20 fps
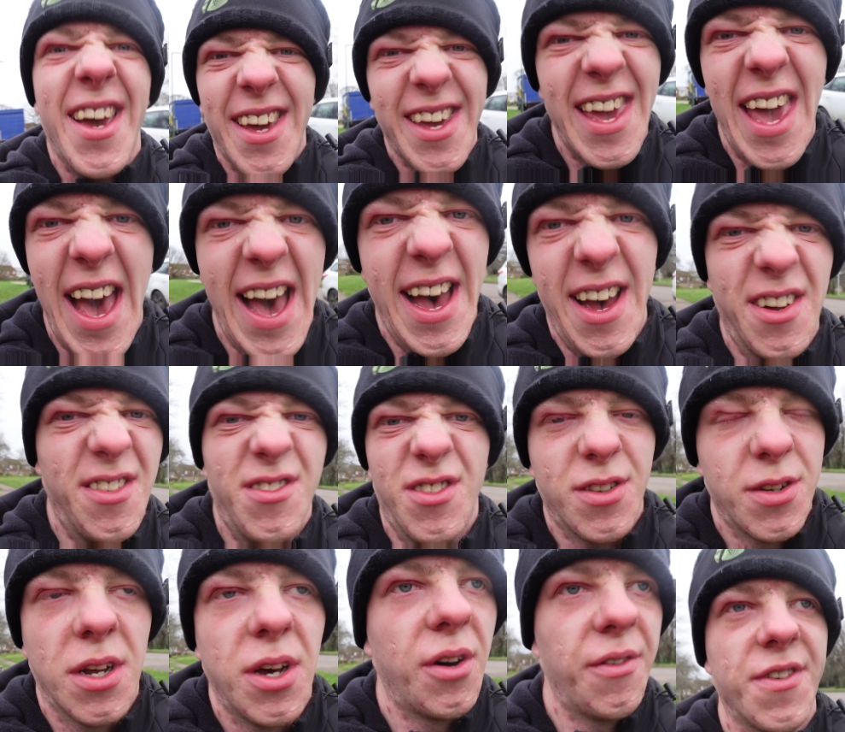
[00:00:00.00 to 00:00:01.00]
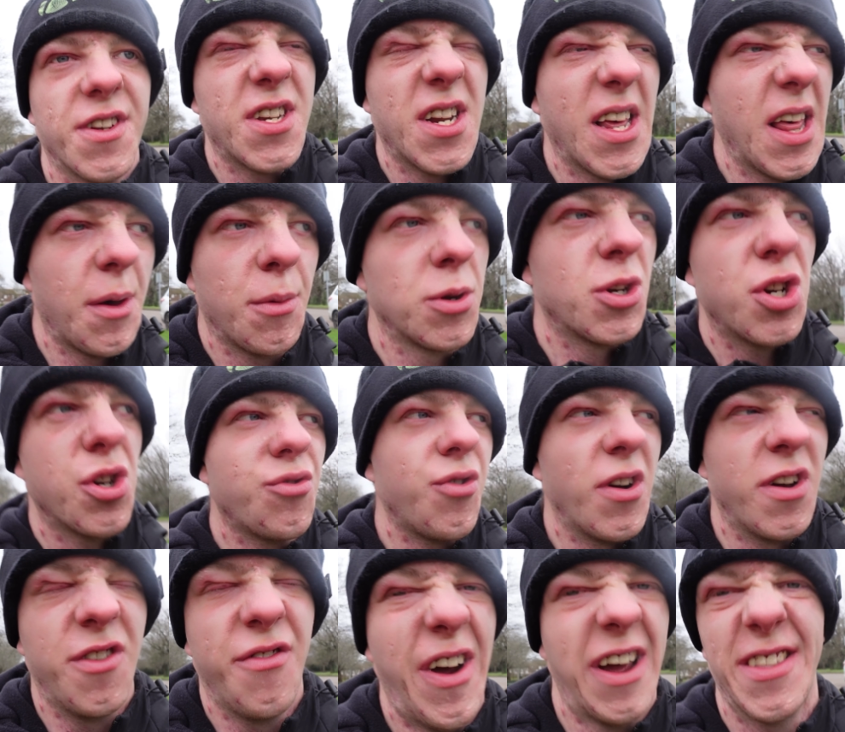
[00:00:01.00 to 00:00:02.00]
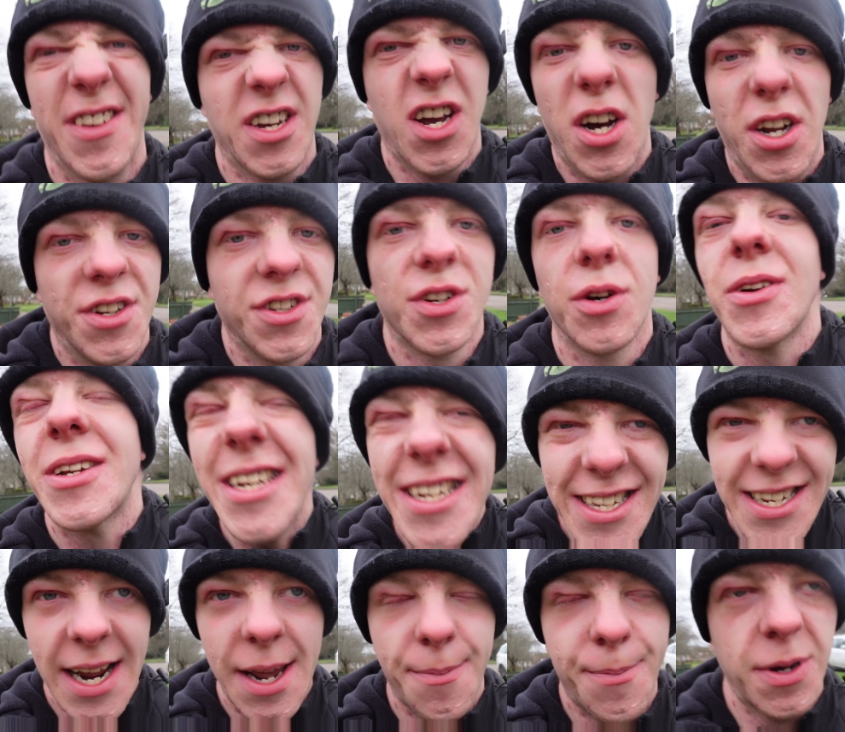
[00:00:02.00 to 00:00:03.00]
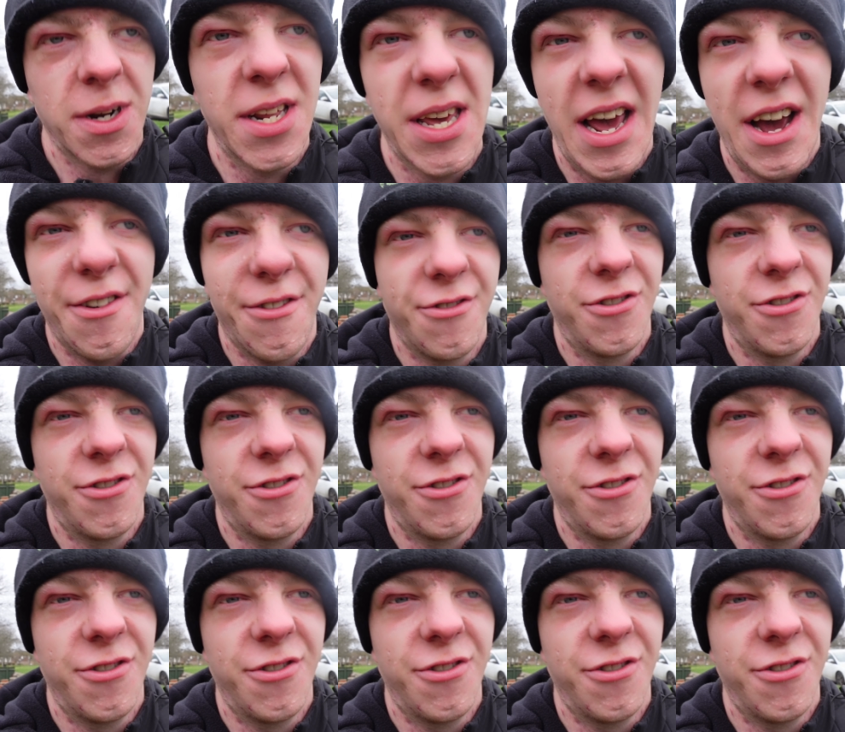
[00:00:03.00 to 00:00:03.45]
yeah, and obviously they were just running around the garden, so I didn't take Buddy out